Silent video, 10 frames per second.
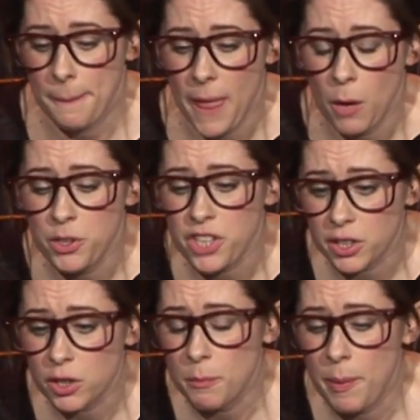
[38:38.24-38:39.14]
I wish I
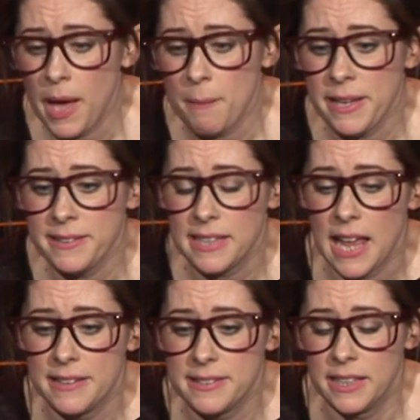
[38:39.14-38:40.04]
could
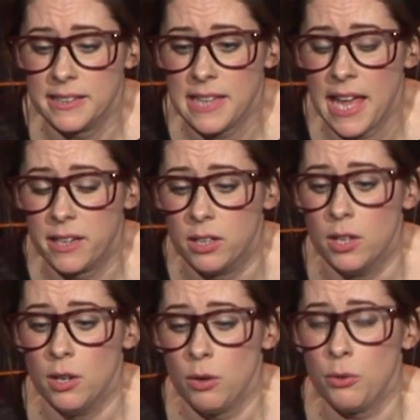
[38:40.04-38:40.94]
compartmentalise things like
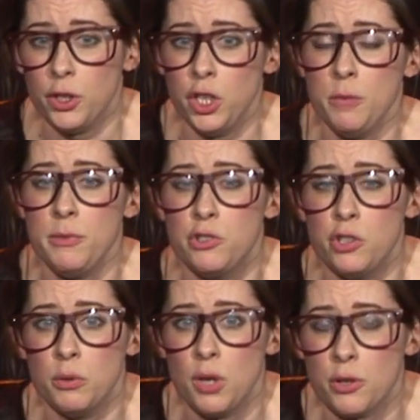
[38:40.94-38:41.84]
other humans
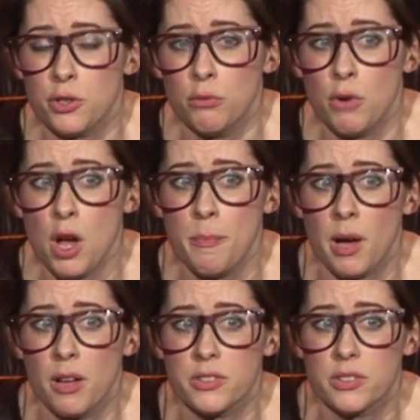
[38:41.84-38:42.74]
do and also
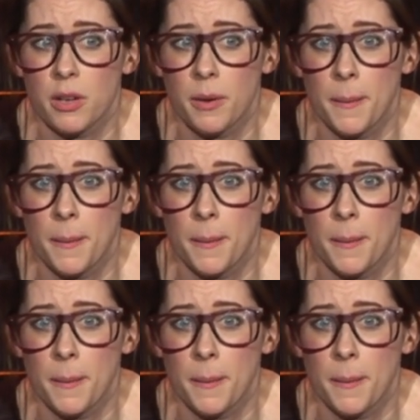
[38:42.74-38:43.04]
robots.